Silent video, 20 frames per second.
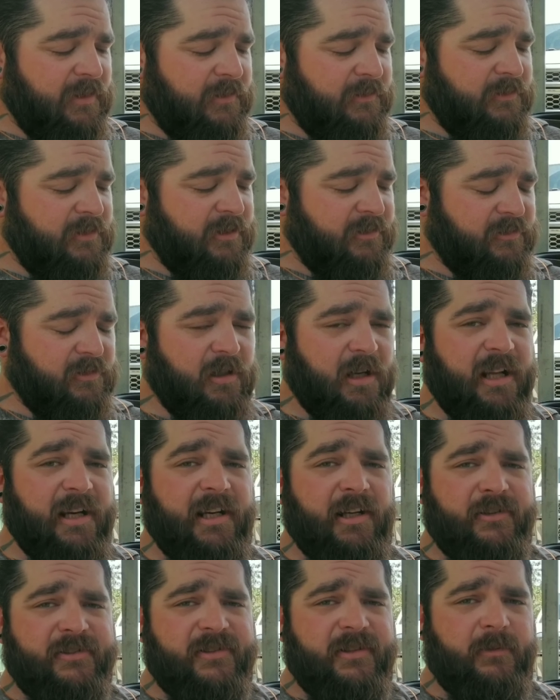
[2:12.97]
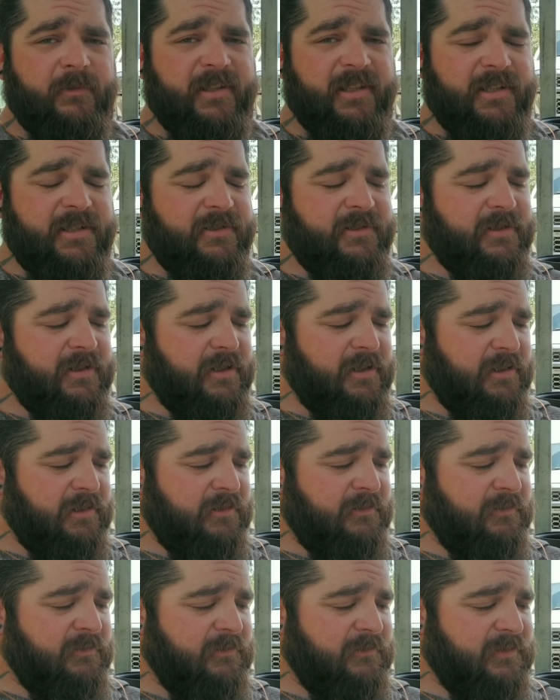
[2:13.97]
just trying out some of these
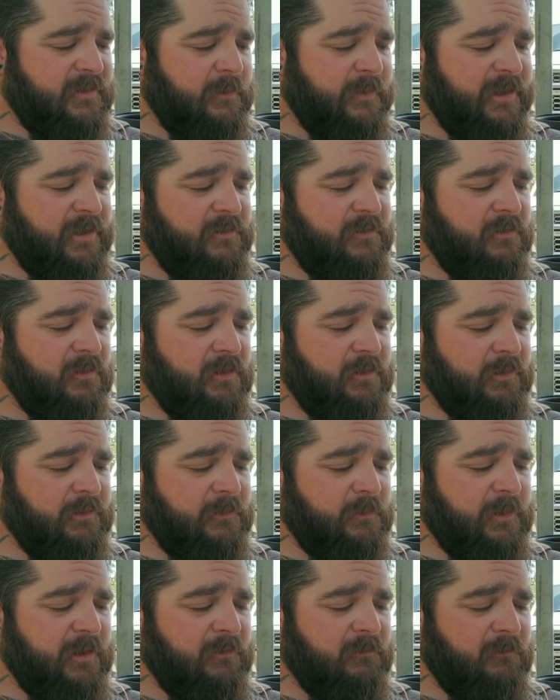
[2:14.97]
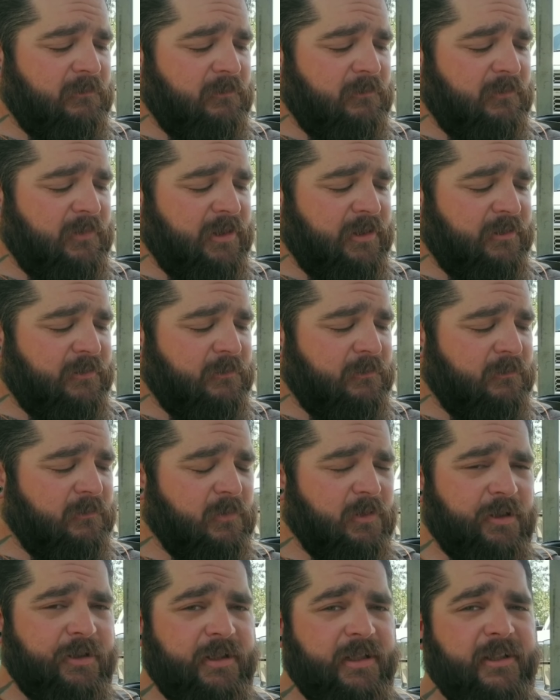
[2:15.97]
drills has been
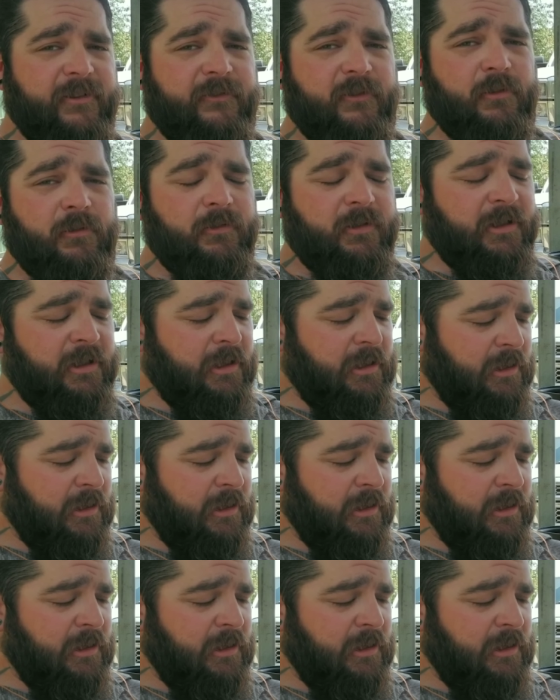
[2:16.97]
really difficult.